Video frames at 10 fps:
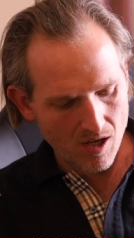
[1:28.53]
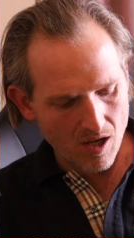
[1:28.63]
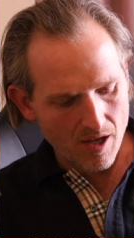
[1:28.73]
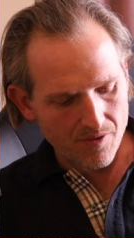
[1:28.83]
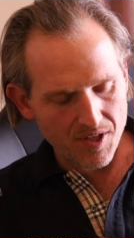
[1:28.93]

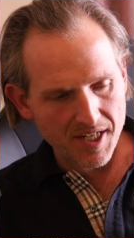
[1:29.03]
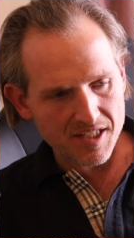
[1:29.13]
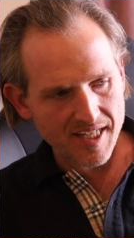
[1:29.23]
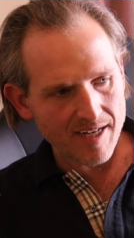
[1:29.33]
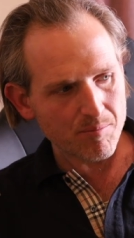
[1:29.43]
The
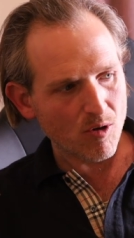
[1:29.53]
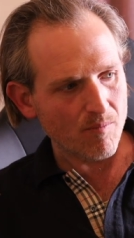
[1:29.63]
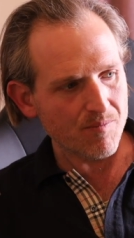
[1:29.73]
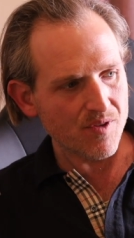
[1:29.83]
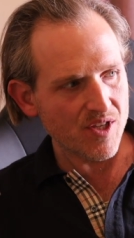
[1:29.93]
example
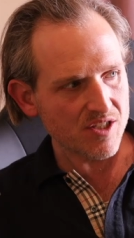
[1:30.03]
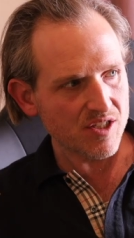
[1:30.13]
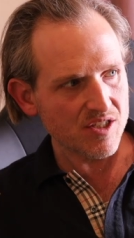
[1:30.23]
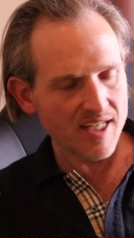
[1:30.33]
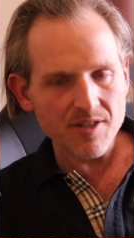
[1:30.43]
this
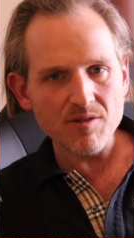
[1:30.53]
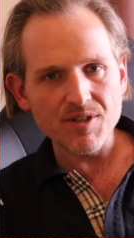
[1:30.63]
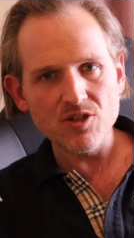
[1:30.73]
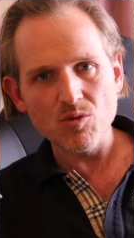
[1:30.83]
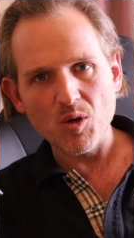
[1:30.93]
is
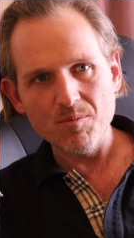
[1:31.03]
individual,